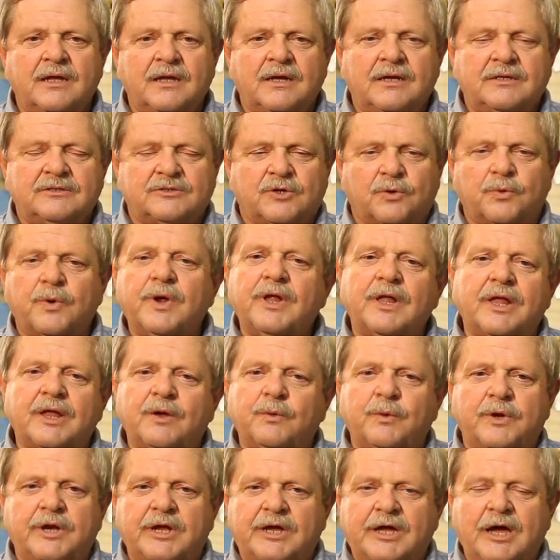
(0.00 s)
So really
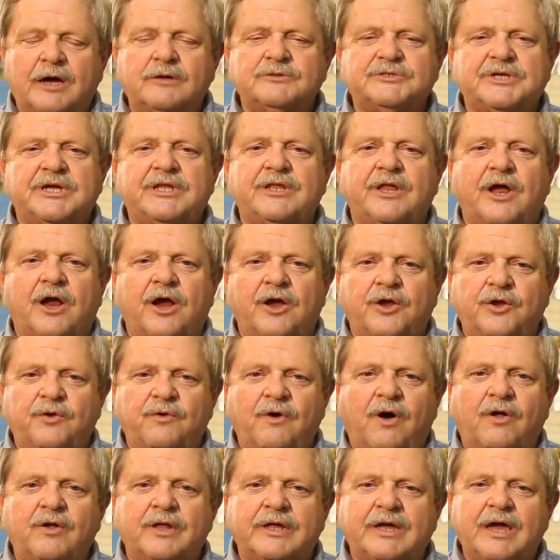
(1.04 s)
when it goes in there, you
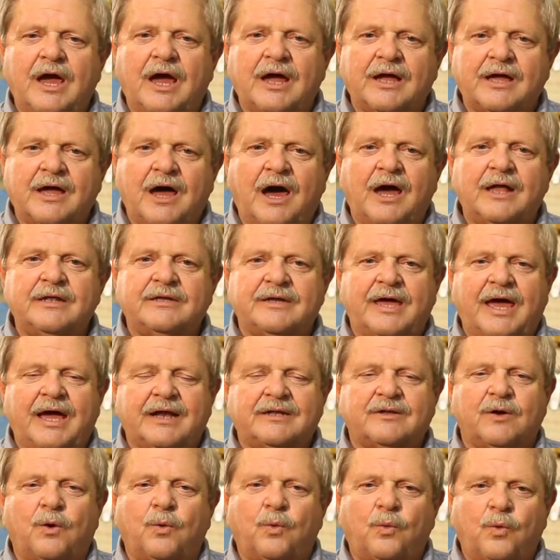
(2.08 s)
only got
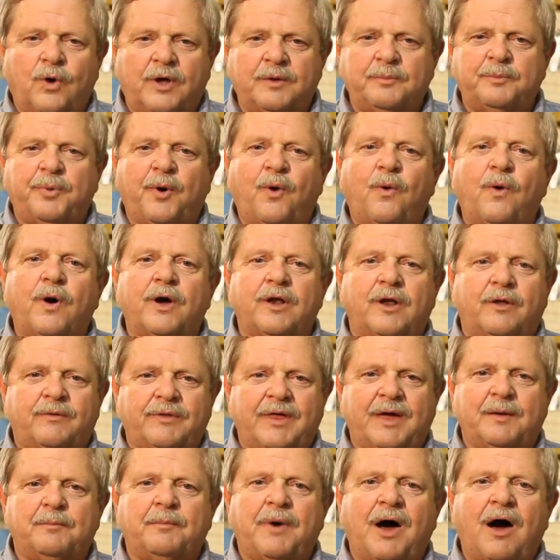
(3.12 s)
contact on one point on
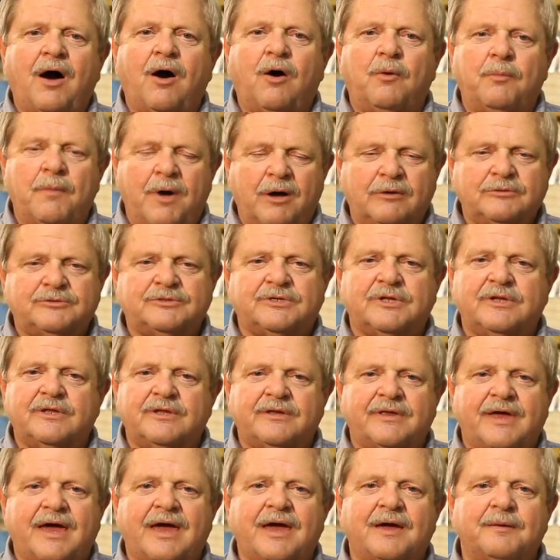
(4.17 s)
that ball most of
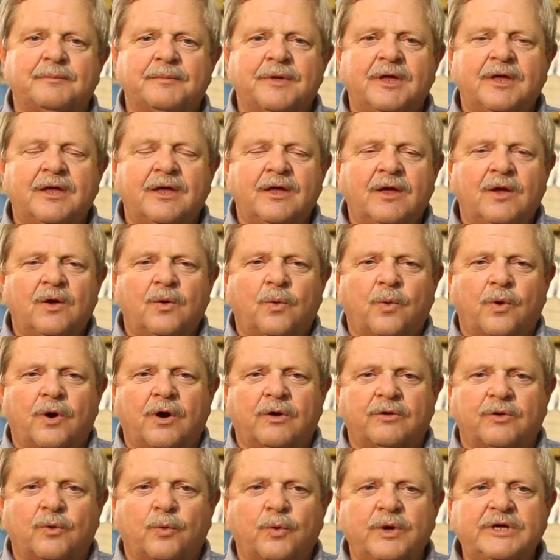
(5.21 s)
the time. Where
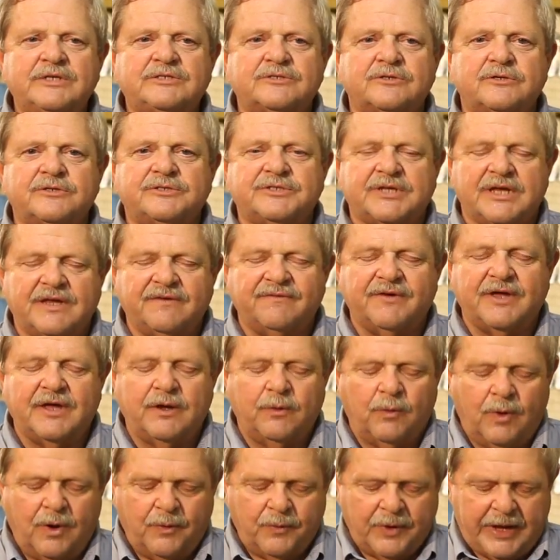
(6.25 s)
on the Weasler CV,
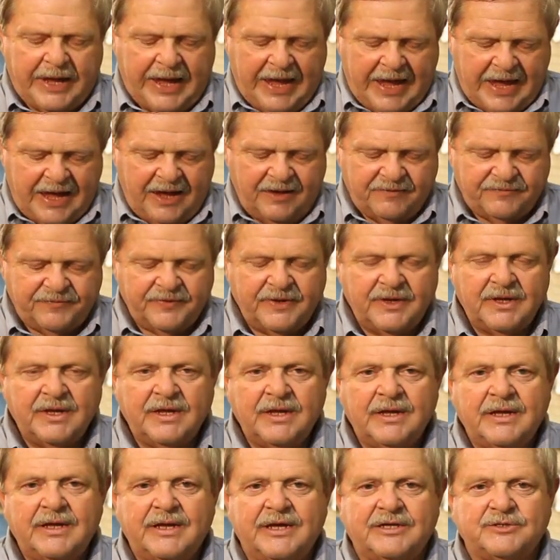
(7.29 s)
what we have
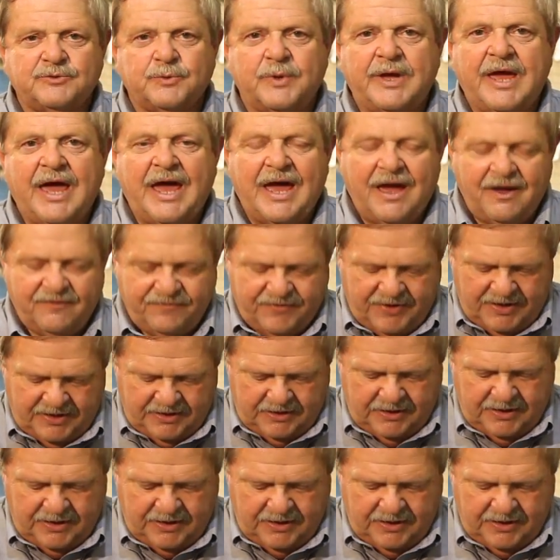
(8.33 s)
is we have a,